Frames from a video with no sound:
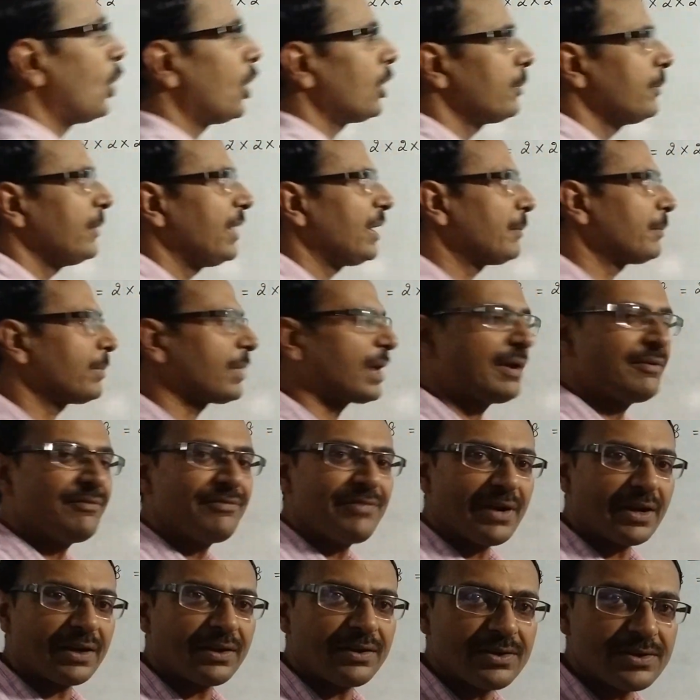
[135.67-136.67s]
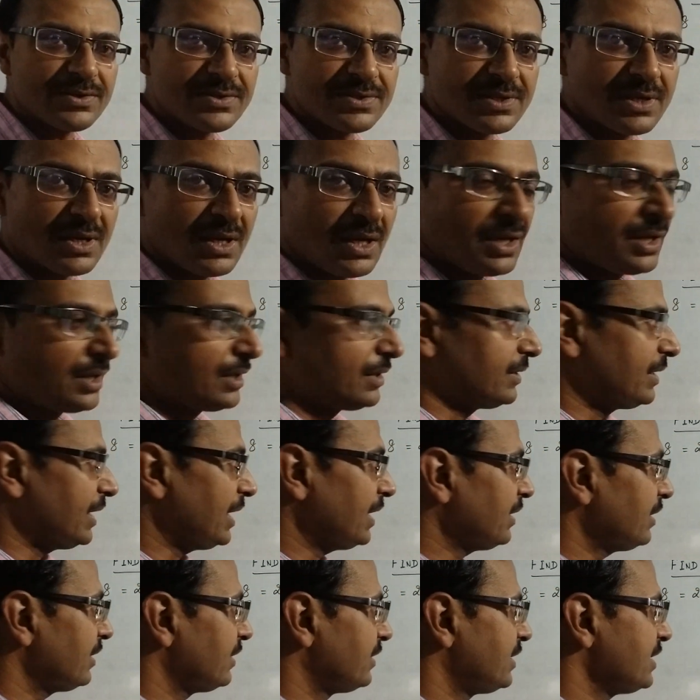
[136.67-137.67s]
not make prime factors,
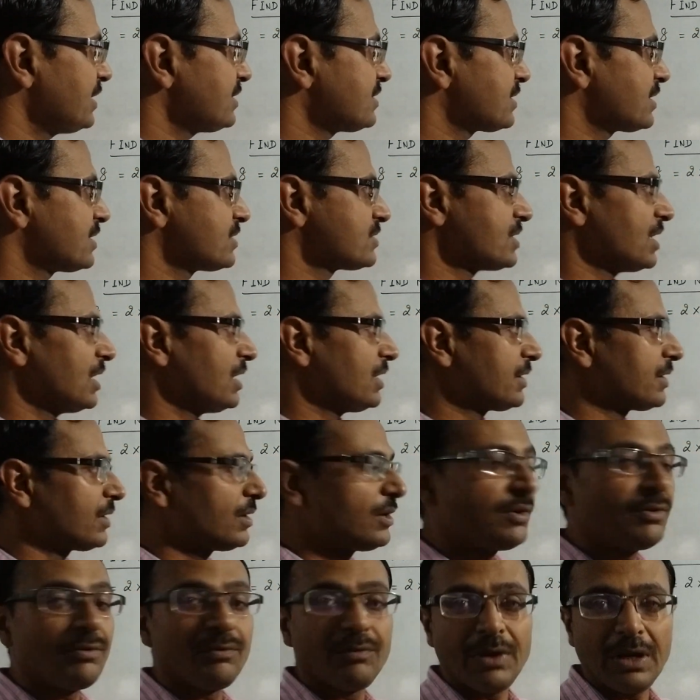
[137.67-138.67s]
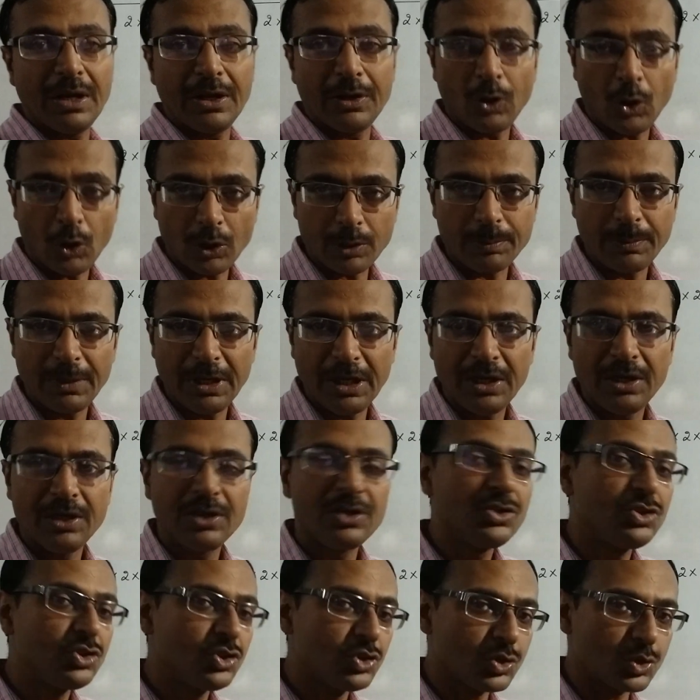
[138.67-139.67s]
then this result will not
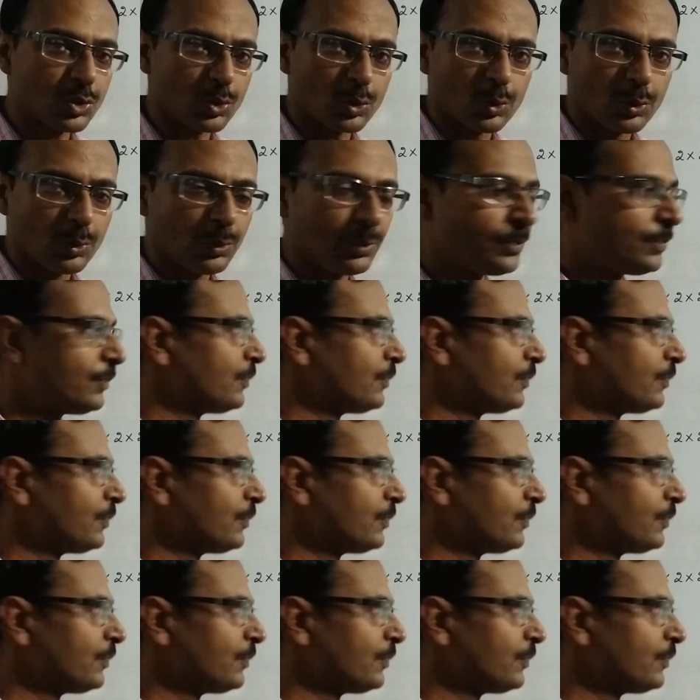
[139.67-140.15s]
be true.